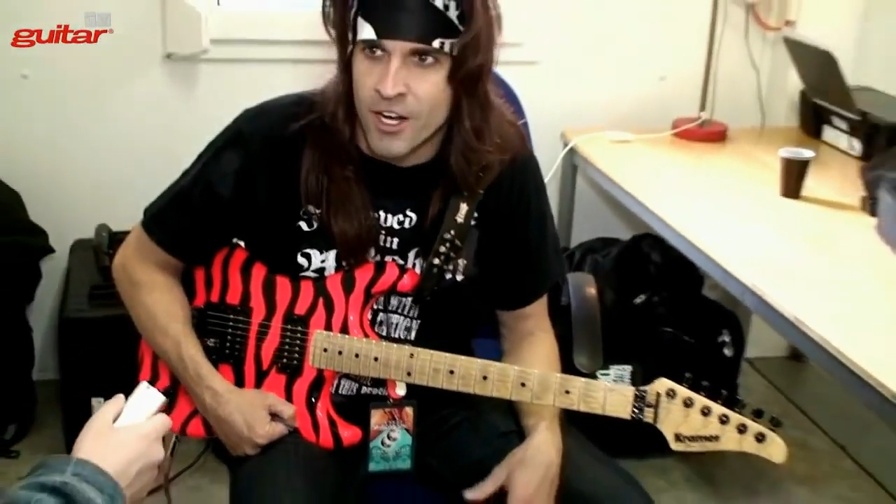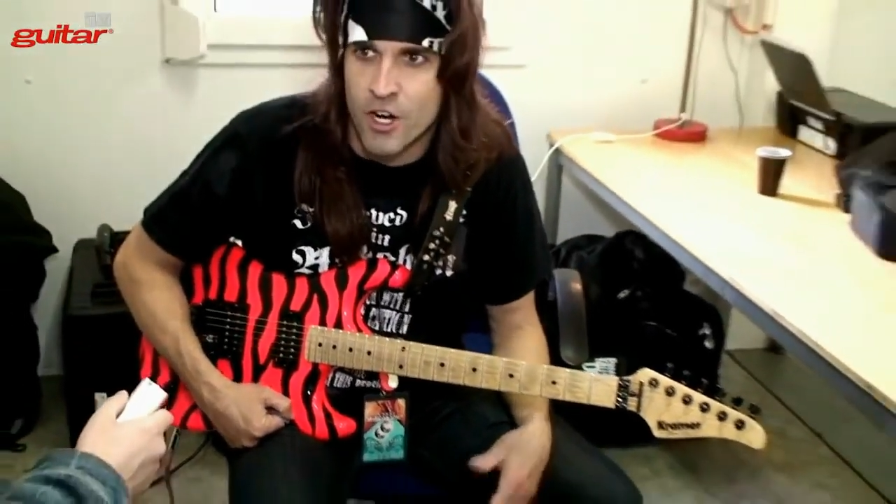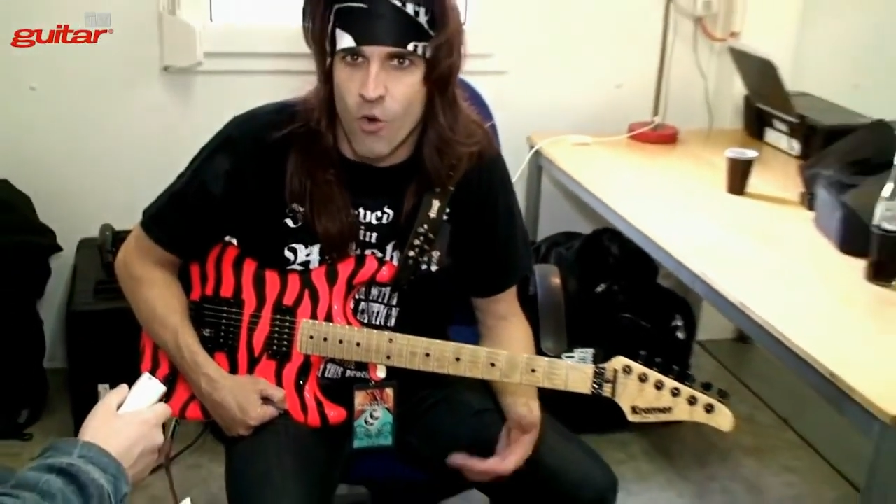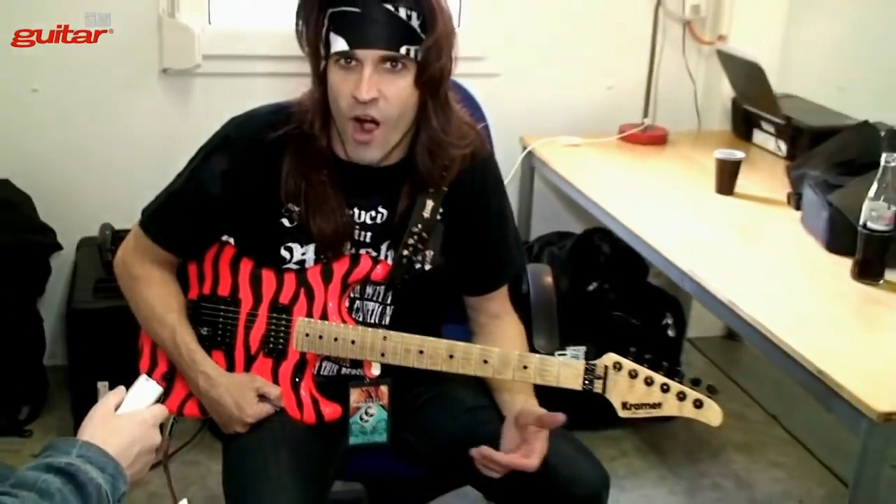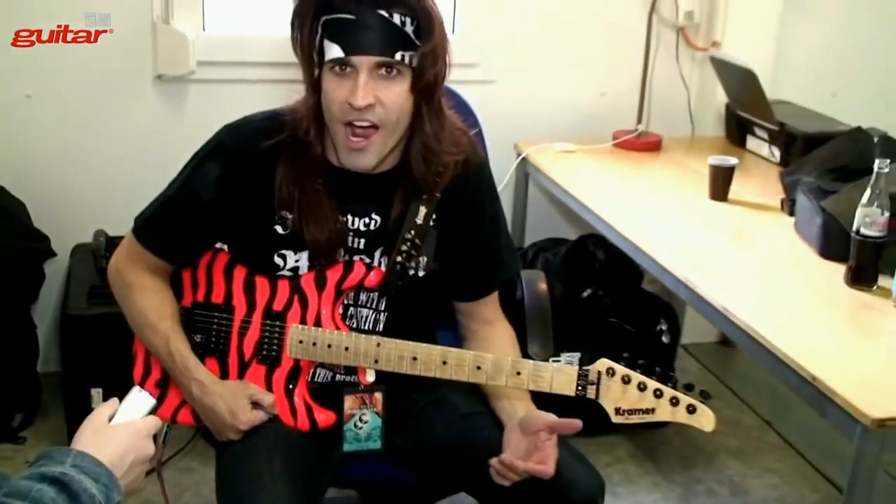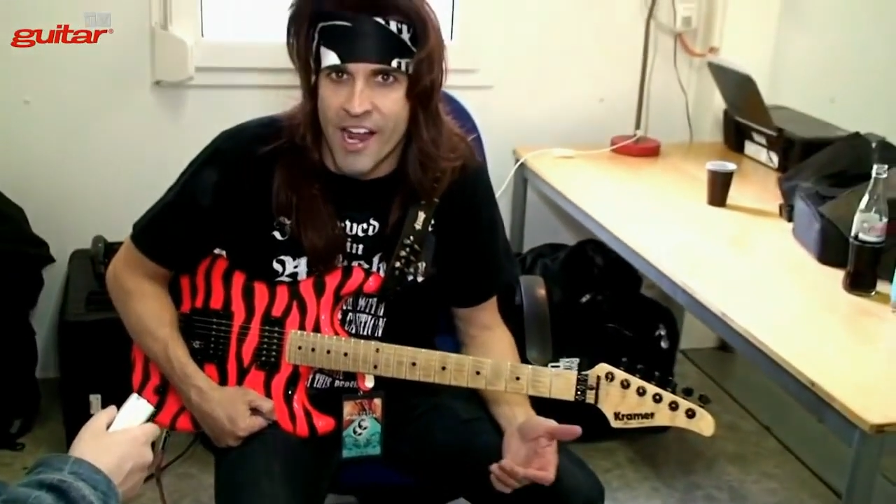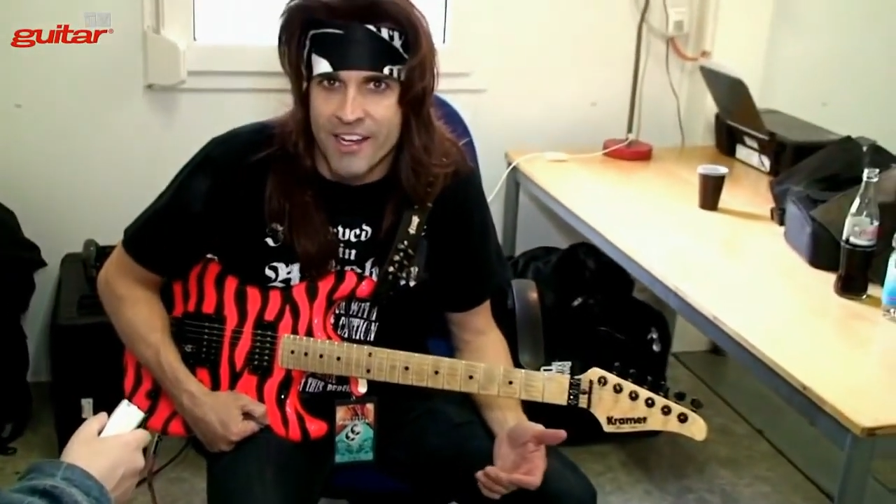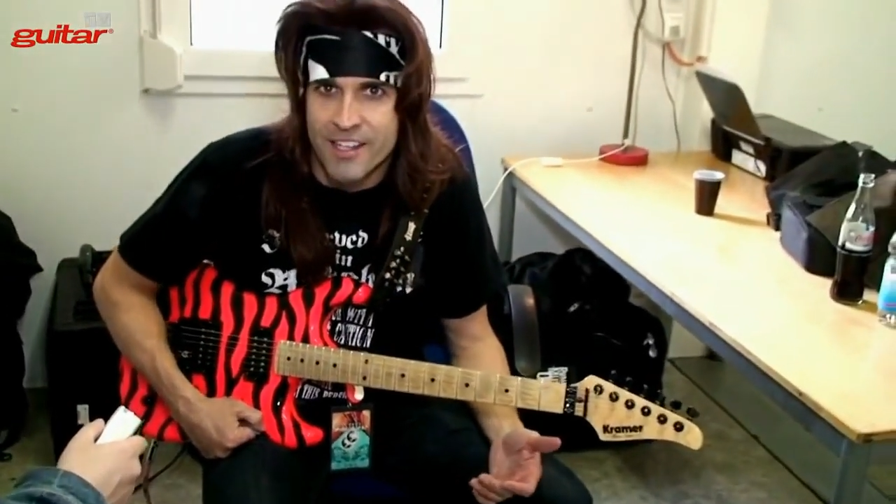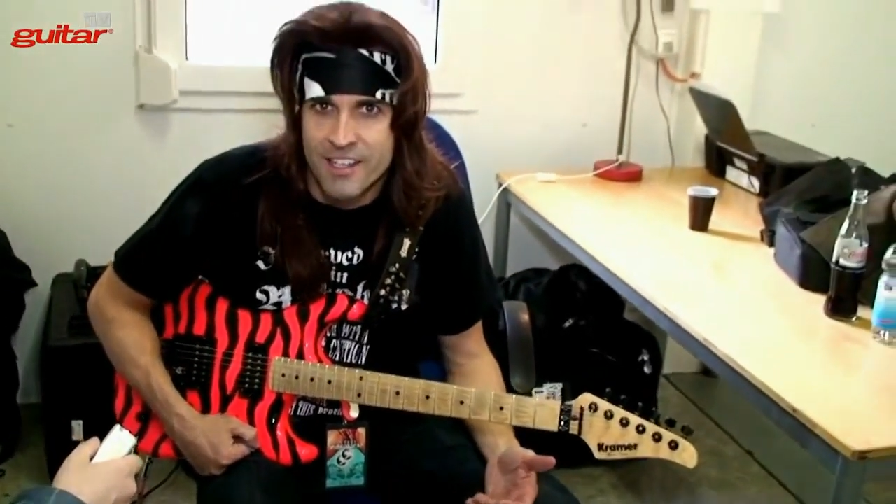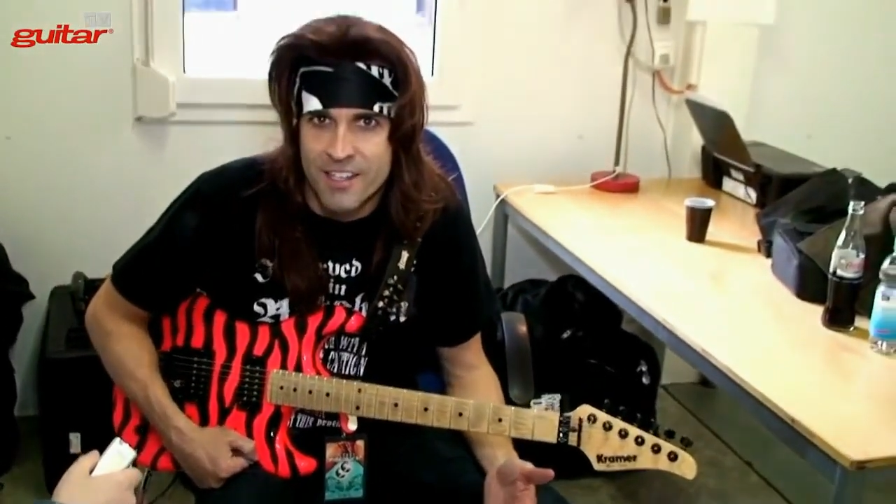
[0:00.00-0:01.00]
I don't know why.
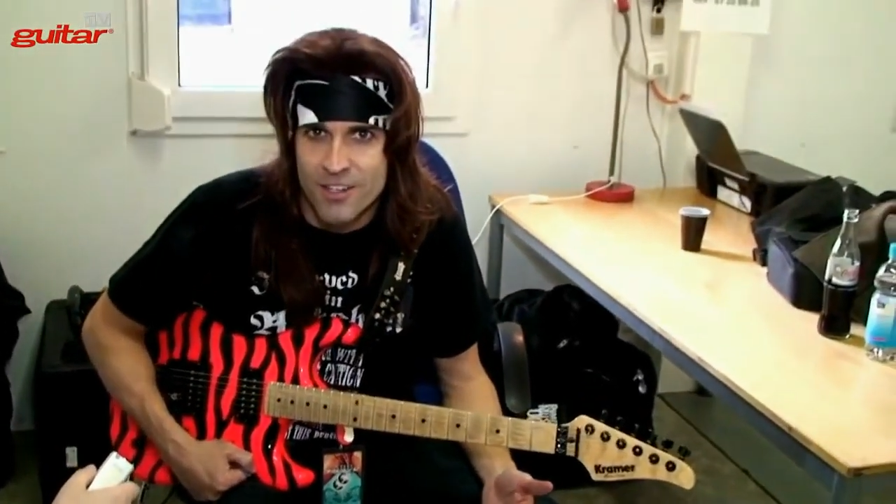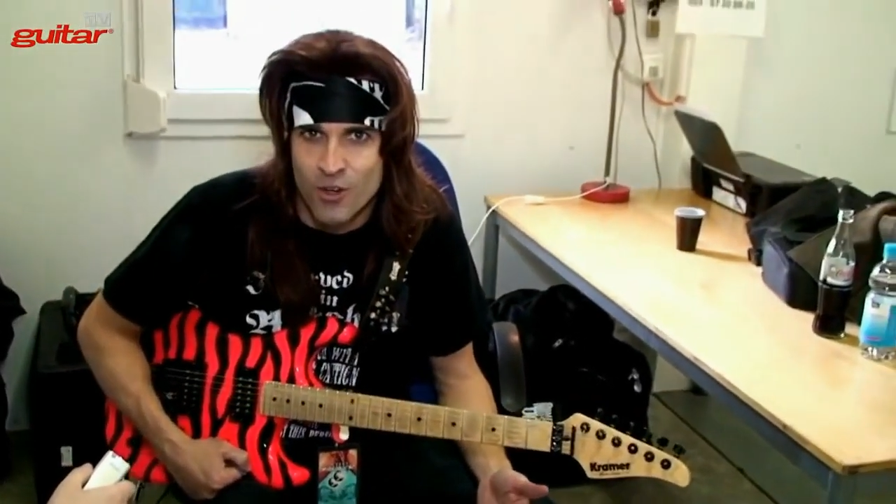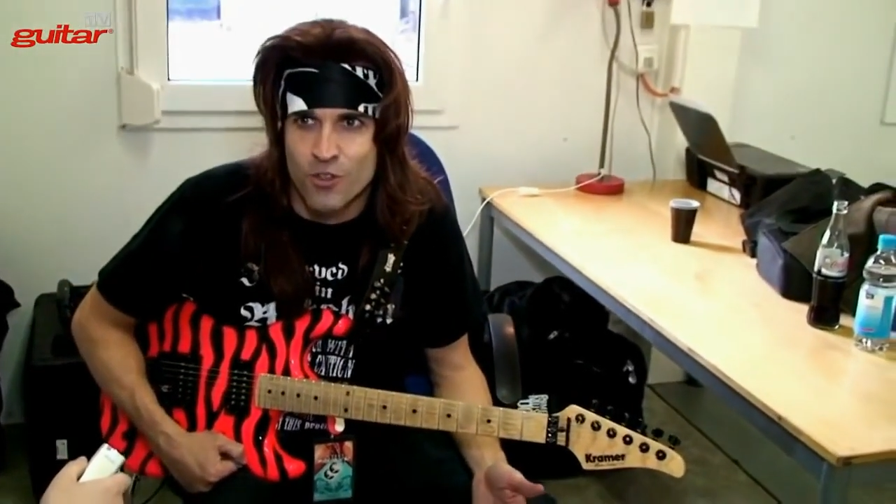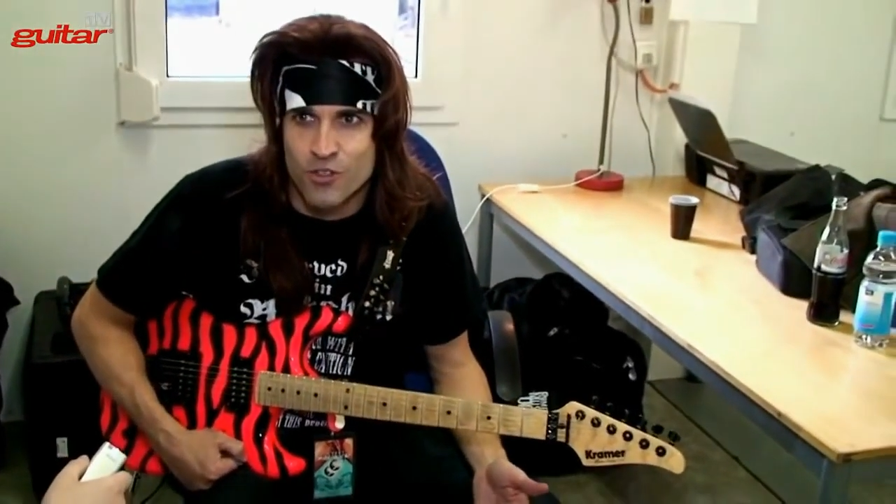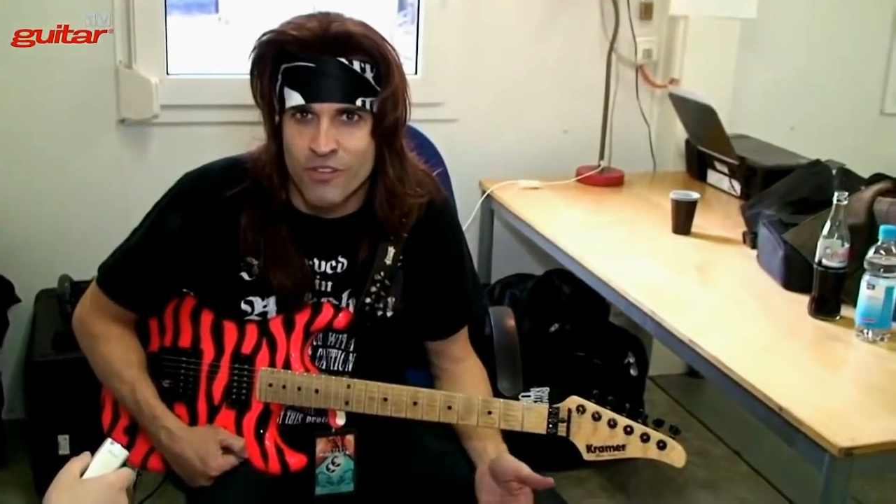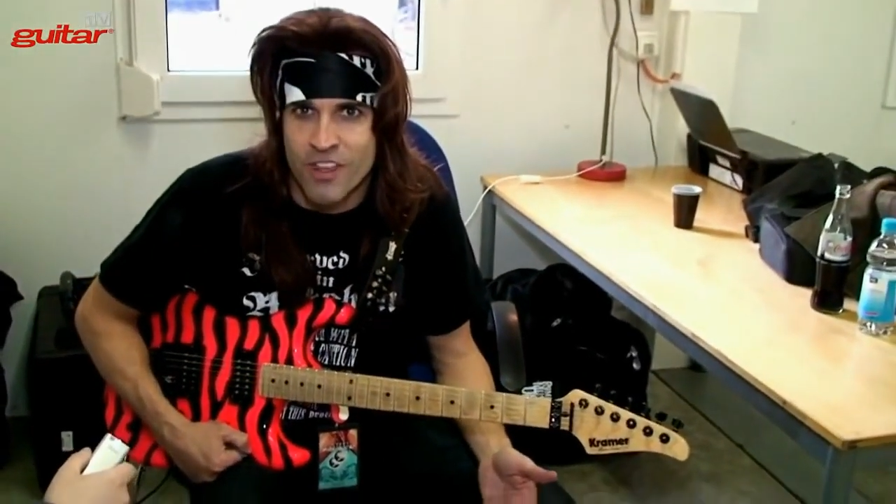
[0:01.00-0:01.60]
Girls